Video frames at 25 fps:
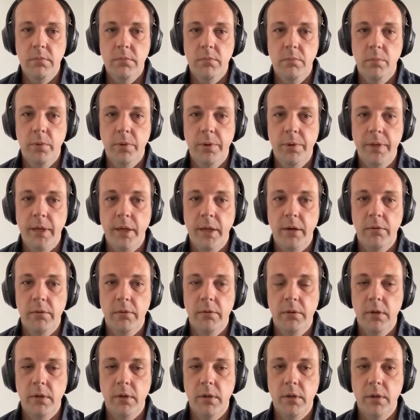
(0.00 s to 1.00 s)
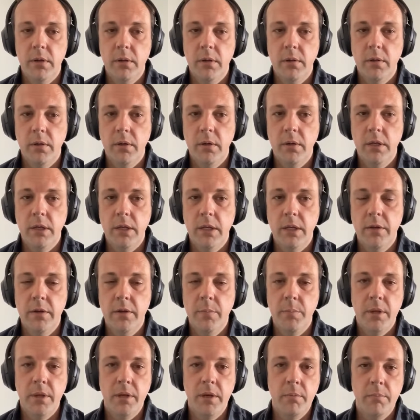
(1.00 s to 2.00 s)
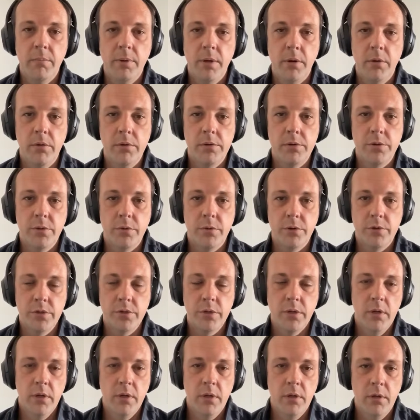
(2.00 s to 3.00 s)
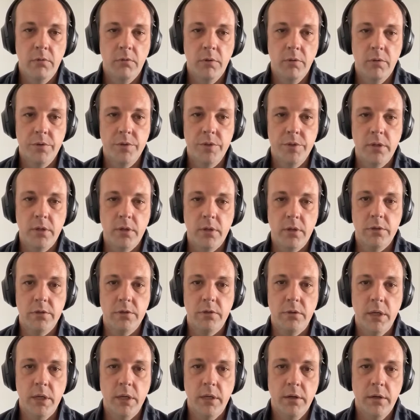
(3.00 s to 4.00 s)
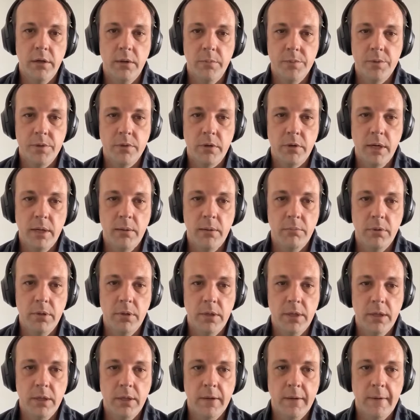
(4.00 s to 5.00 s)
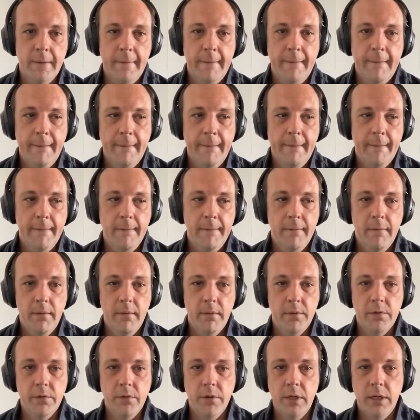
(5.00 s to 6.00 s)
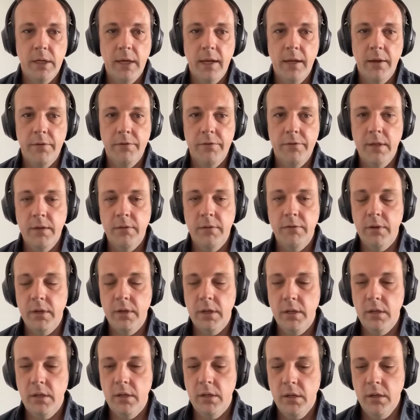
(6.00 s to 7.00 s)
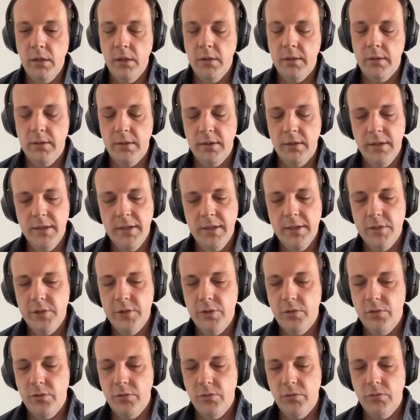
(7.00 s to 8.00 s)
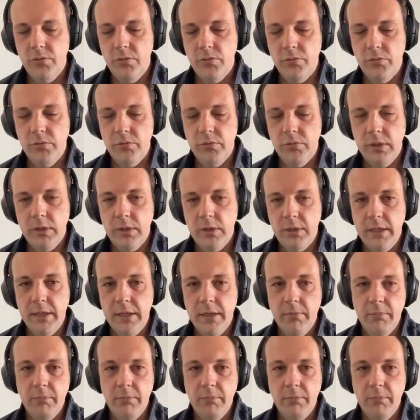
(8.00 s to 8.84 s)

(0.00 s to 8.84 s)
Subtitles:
without an independent power source, we were stuck. So I ended up scrambling during a half-day event to get